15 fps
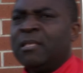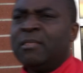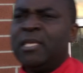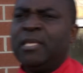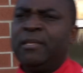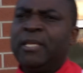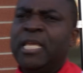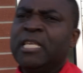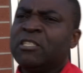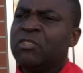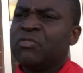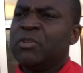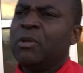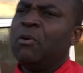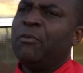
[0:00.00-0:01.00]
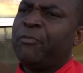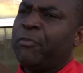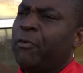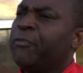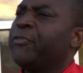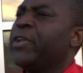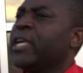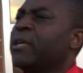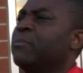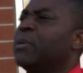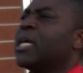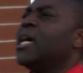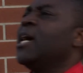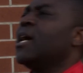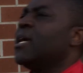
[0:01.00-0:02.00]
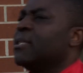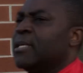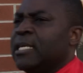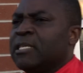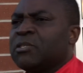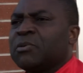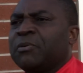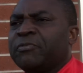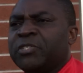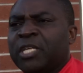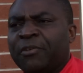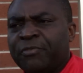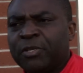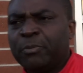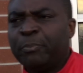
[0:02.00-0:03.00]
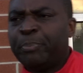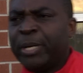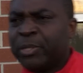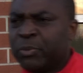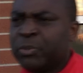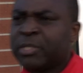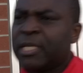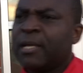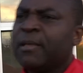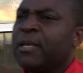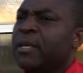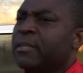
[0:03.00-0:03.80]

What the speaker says: the history of Frank Mukanga, the history of Jafet Mparutsa,